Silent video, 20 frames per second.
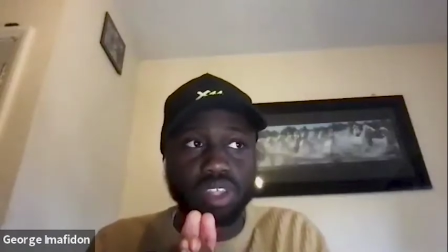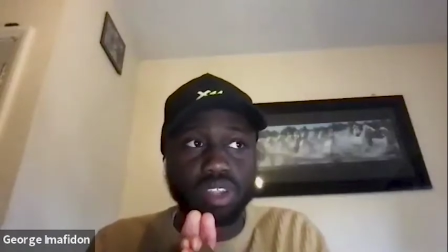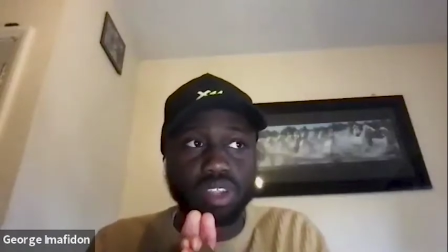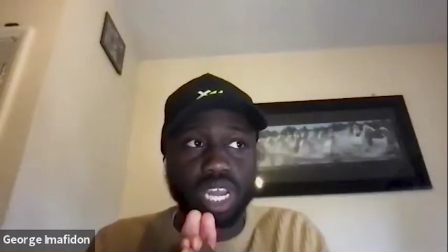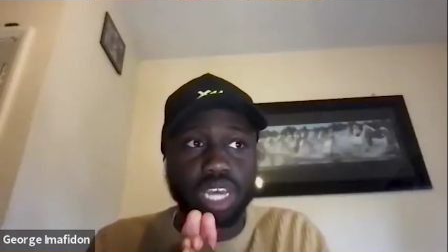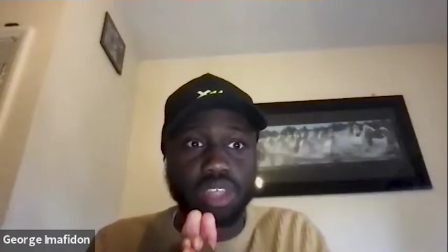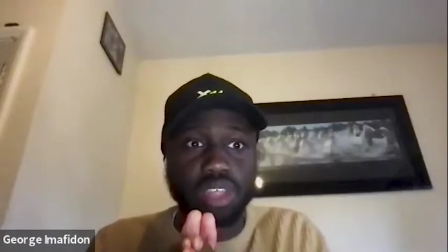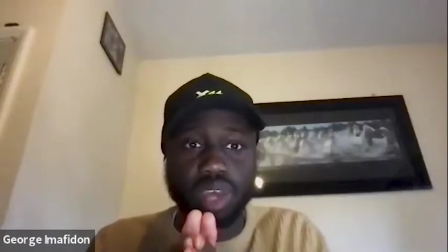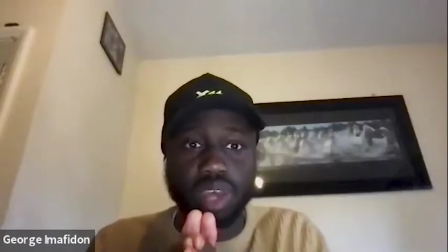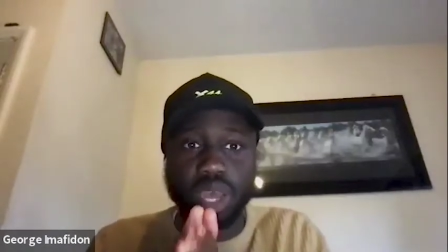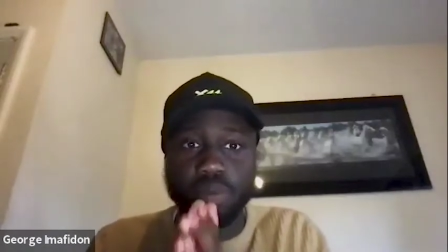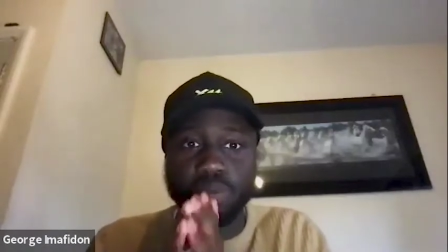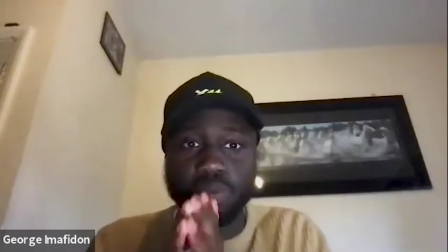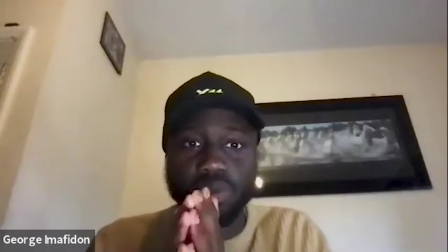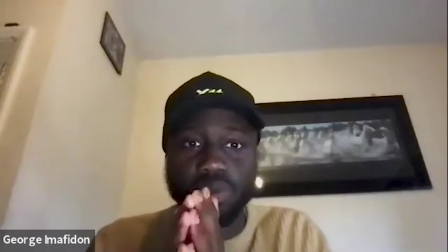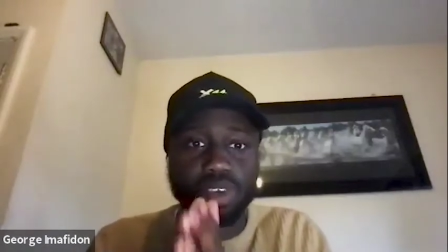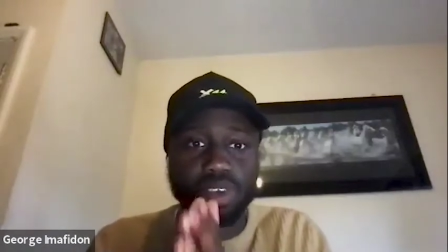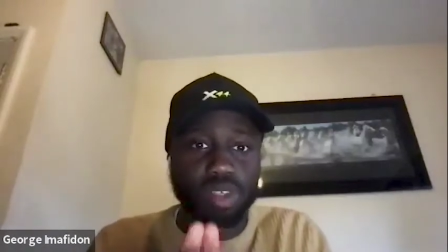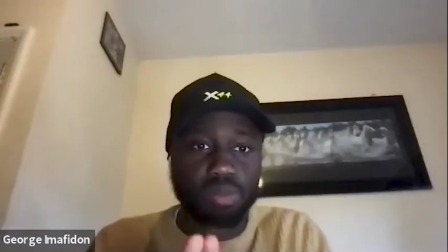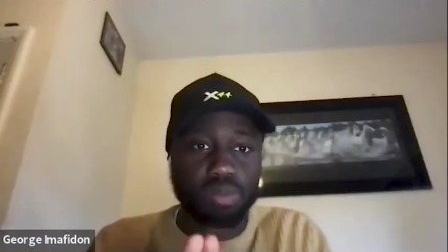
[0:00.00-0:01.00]
So that's why
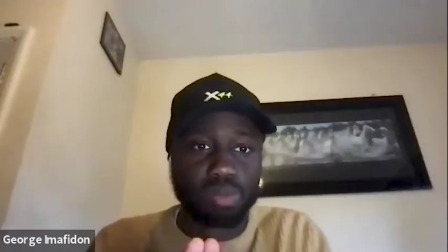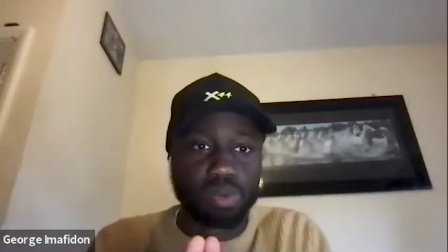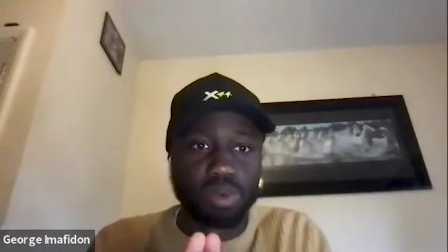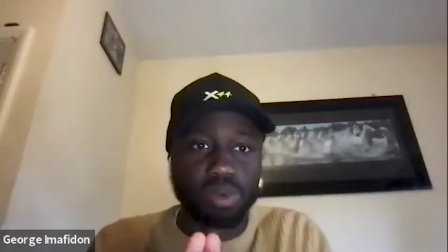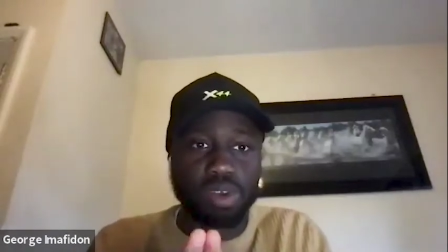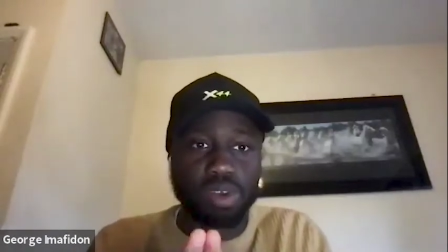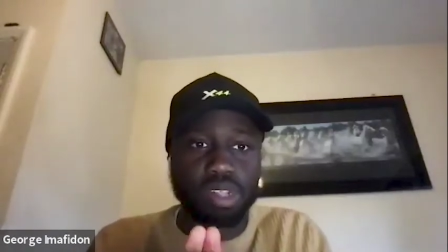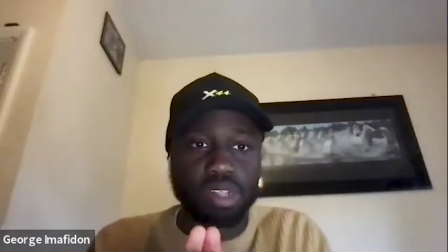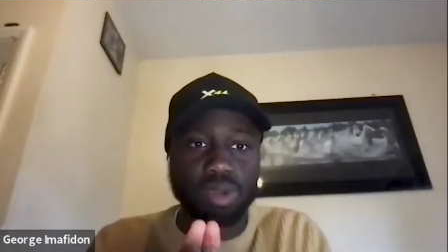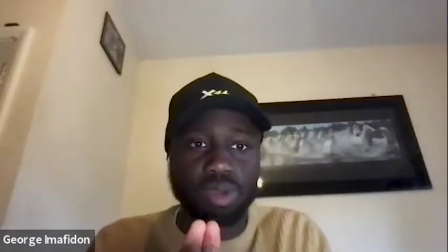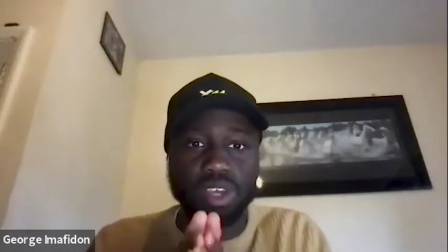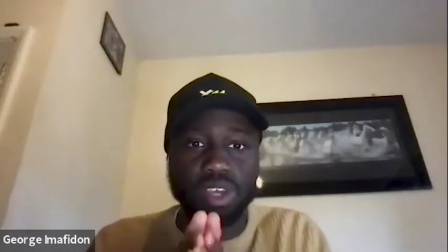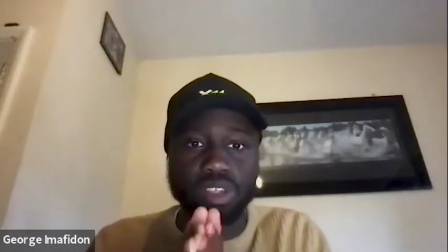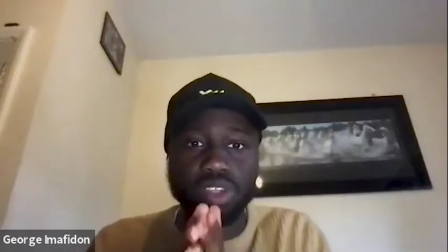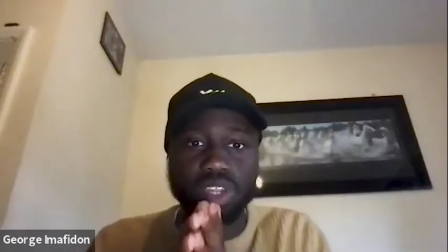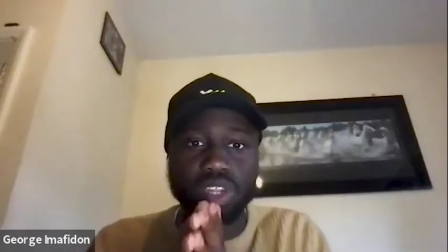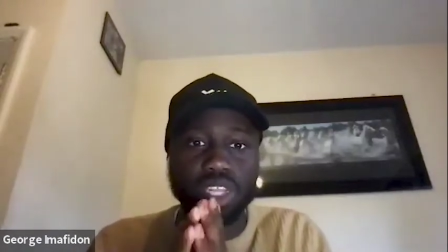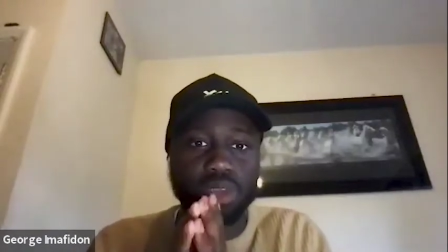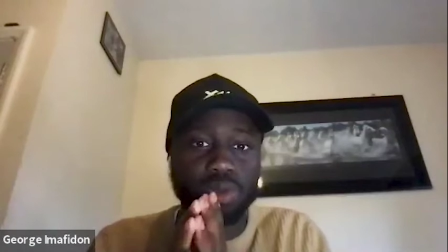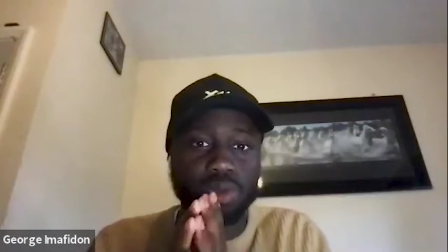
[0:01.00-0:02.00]
empathy is important because
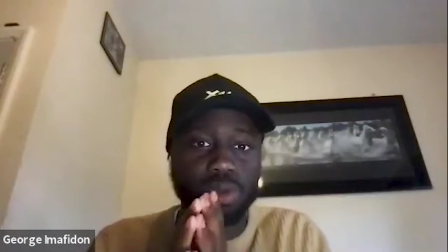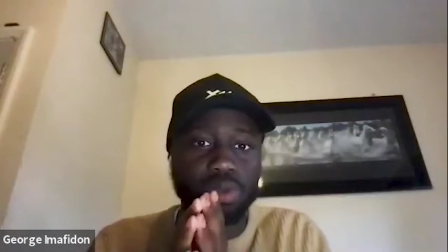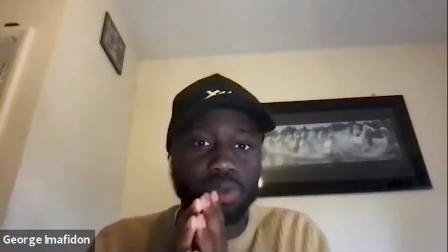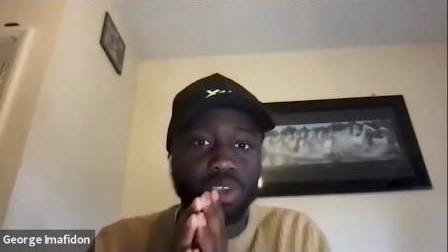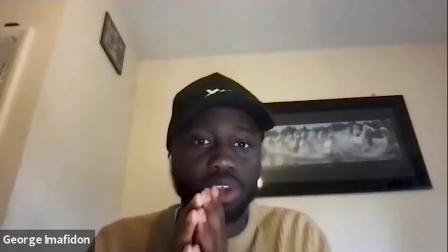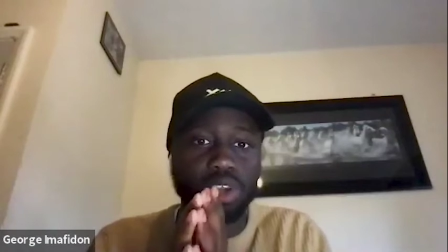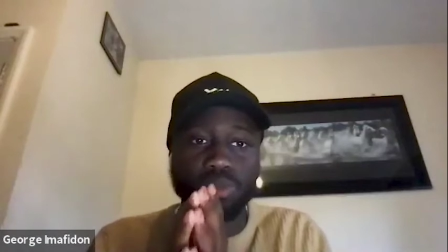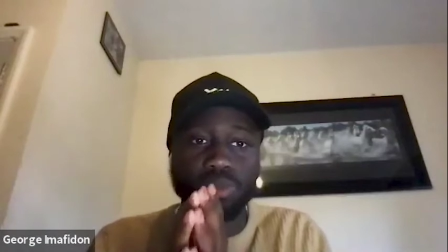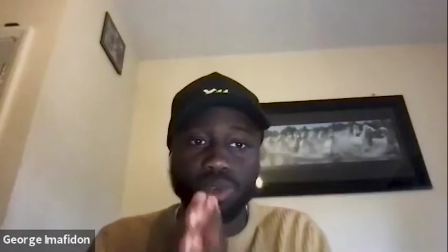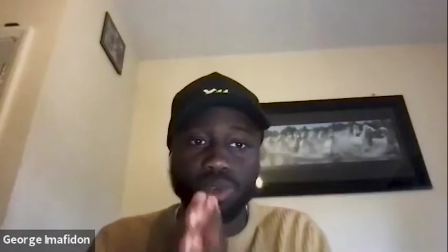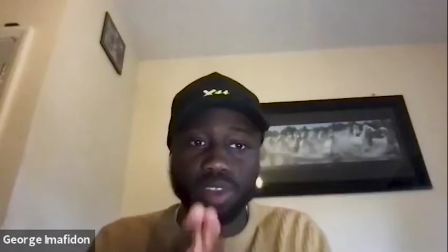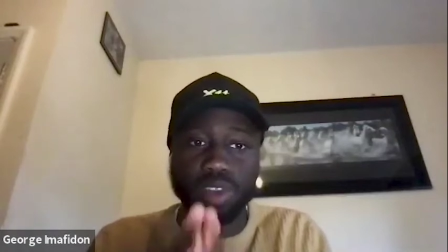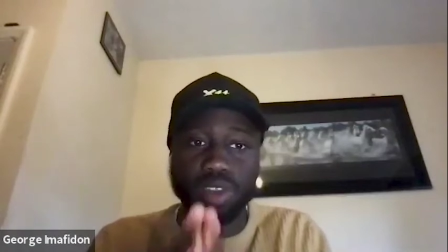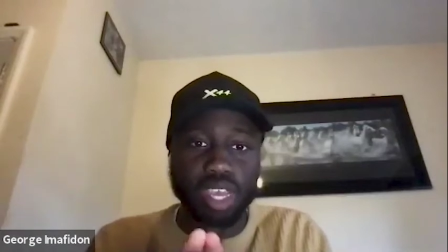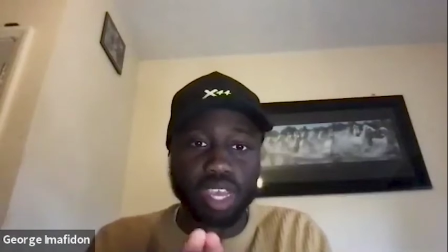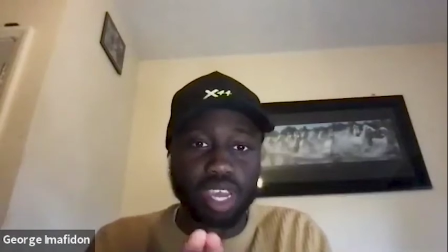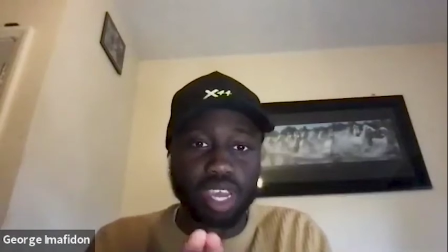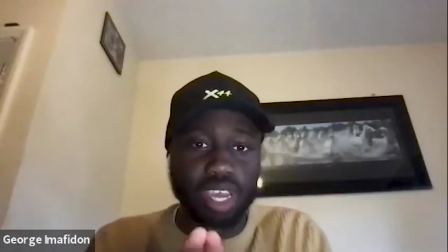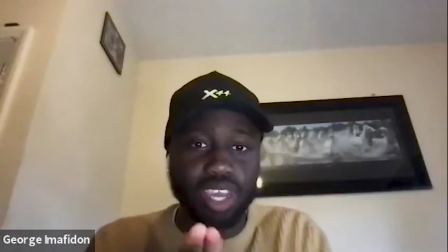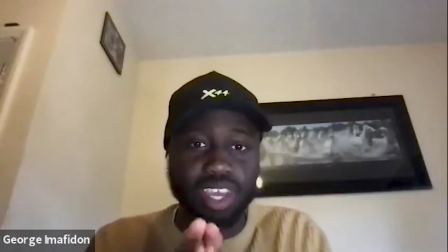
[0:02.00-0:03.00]
you need to be able to
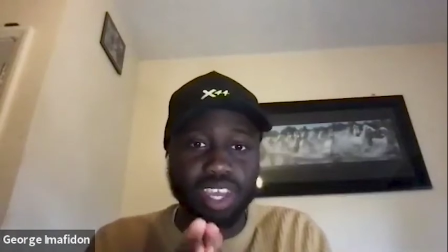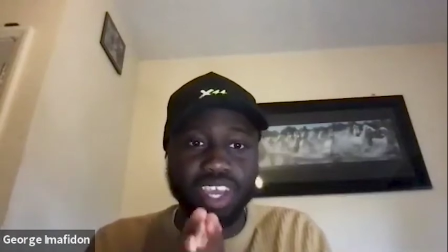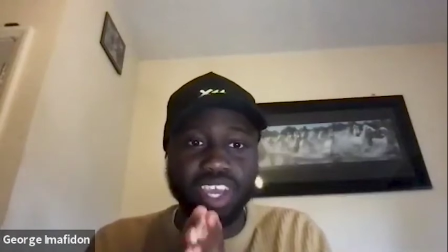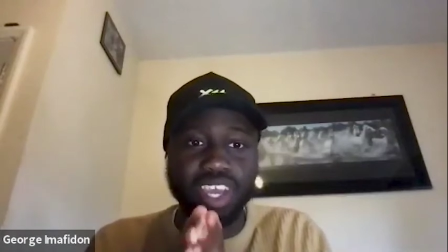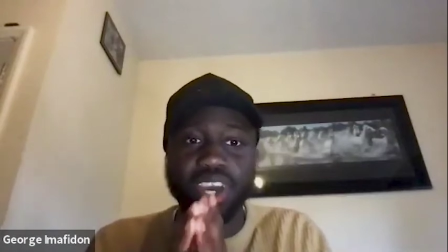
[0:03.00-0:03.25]
communicate